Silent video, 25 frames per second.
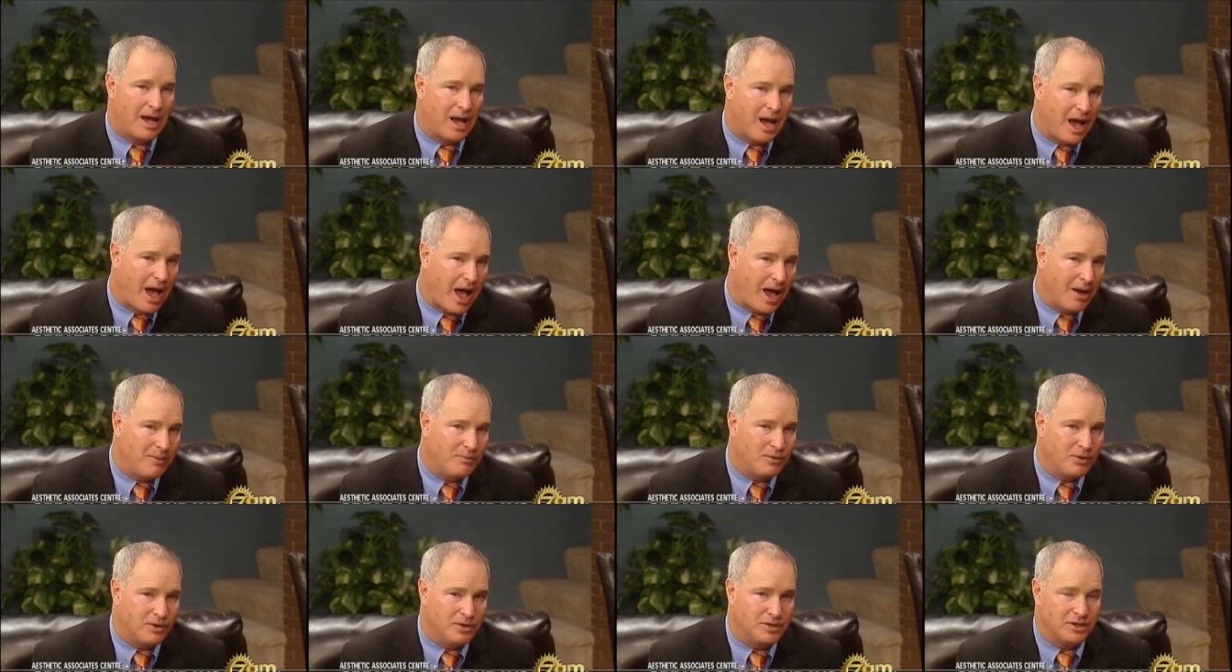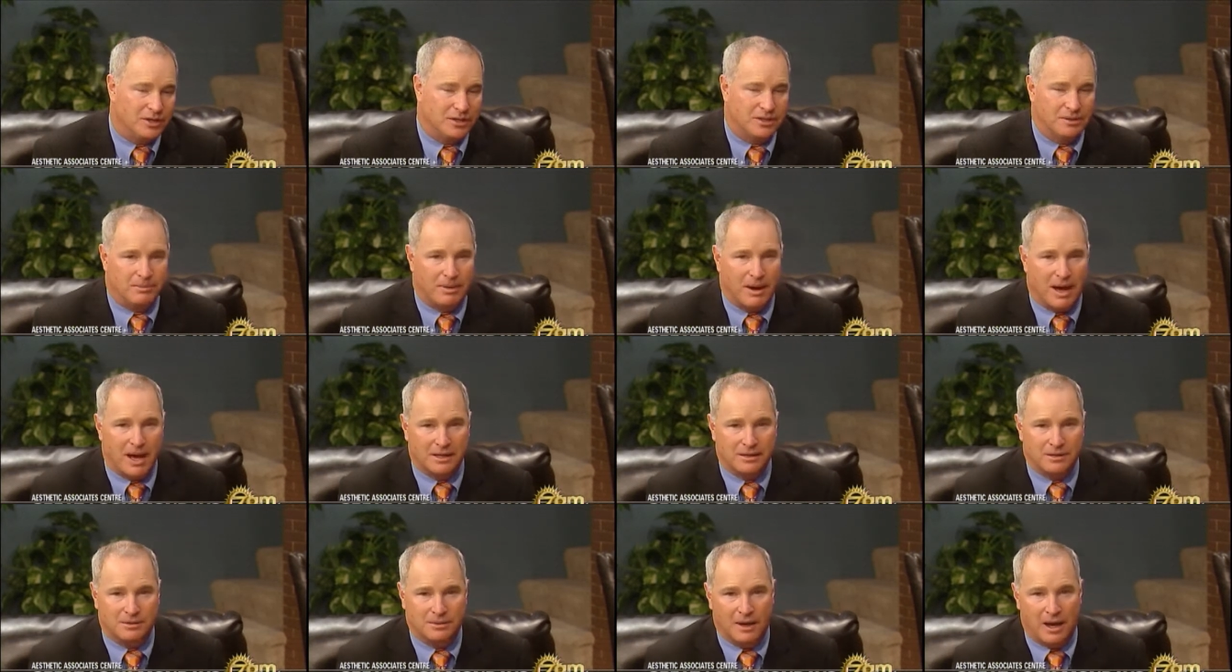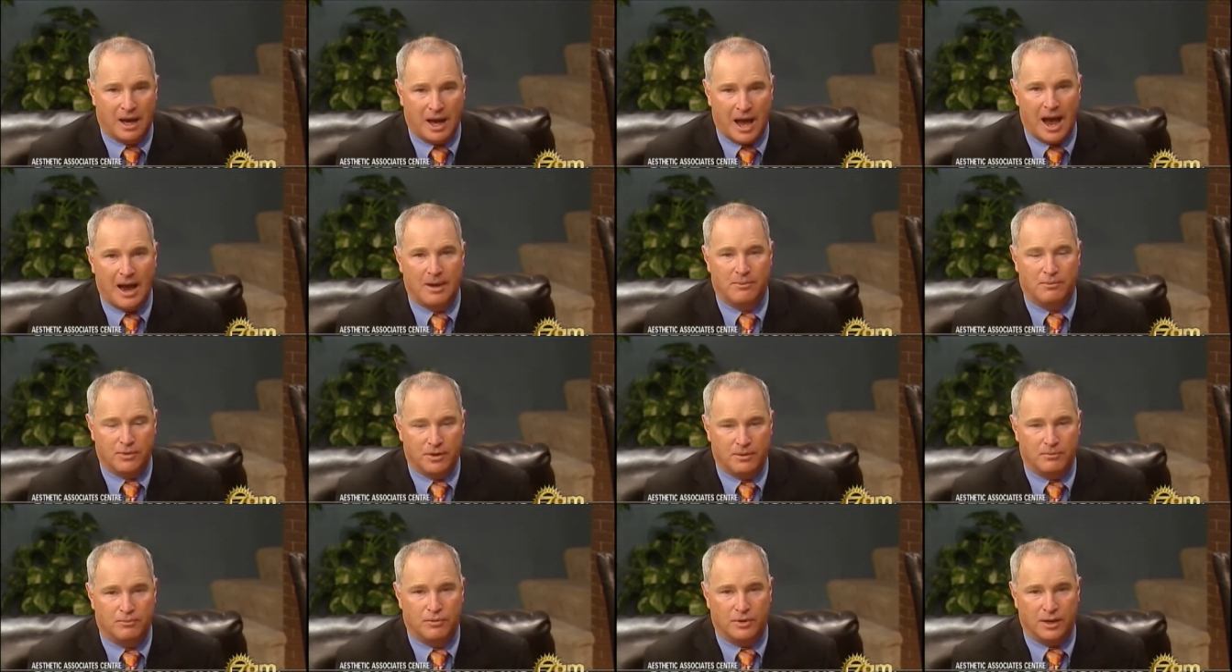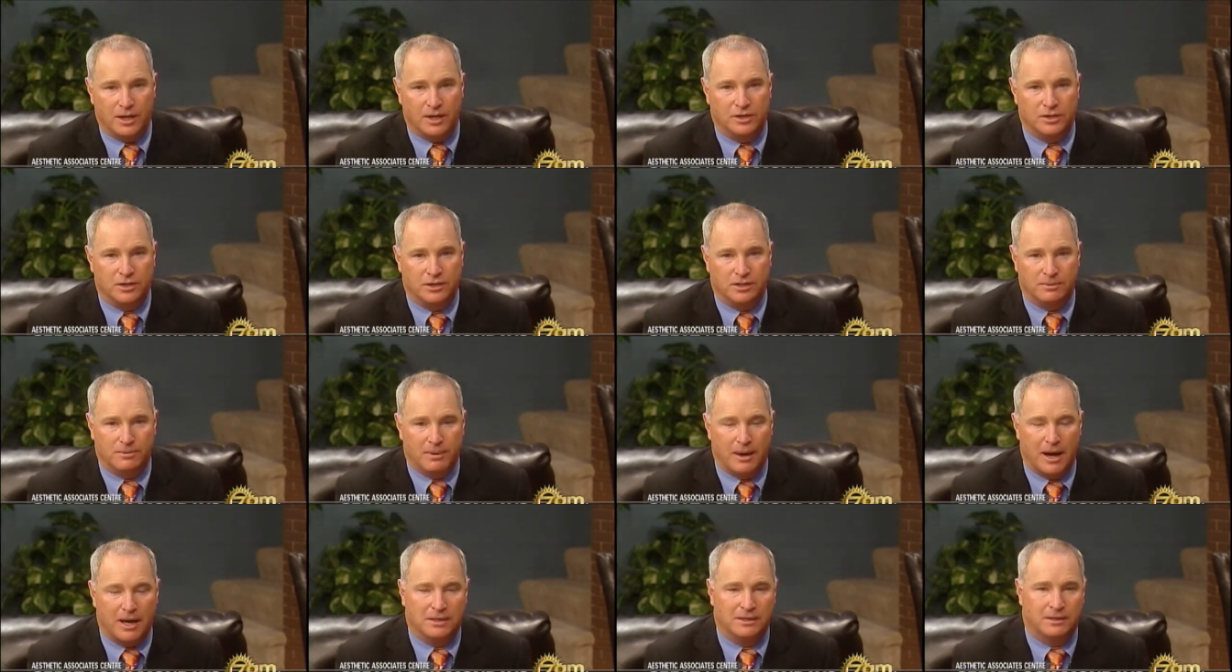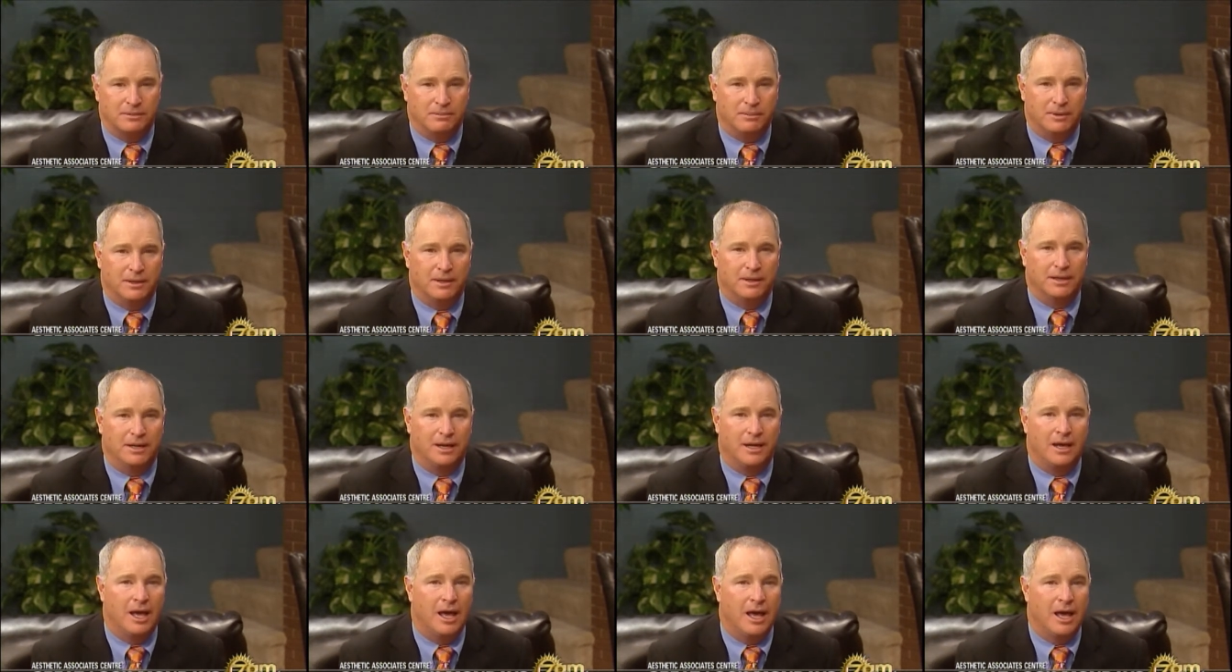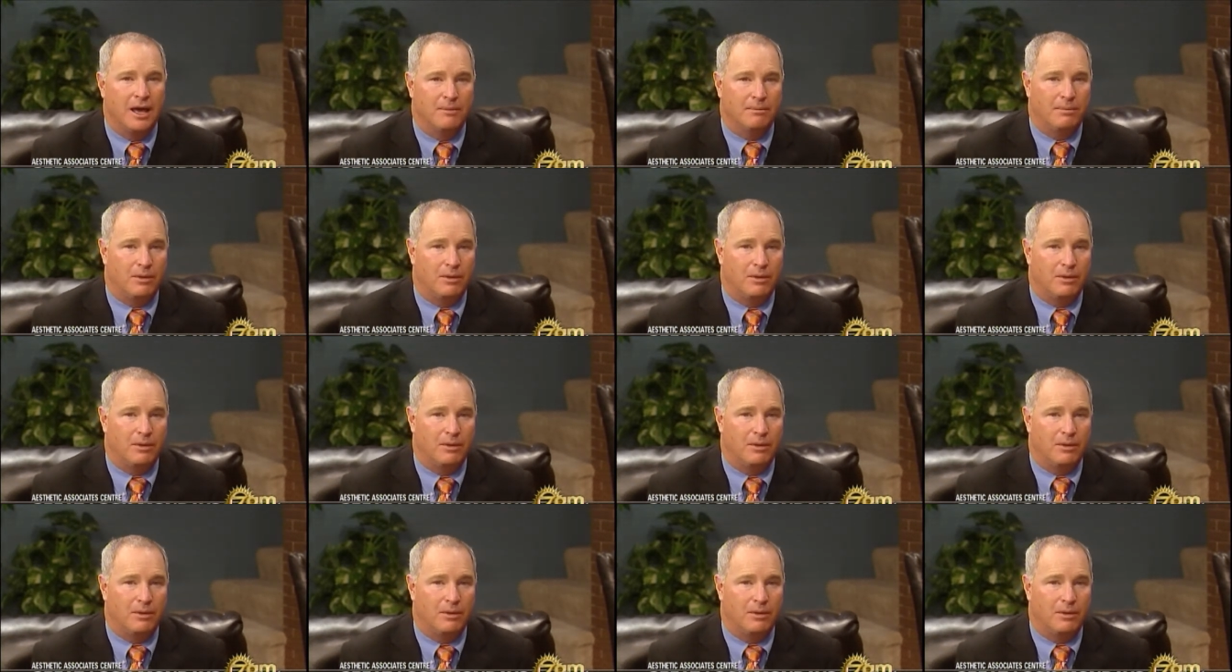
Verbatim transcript: Hybrid is a possi- a hybrid bridge is a possibility,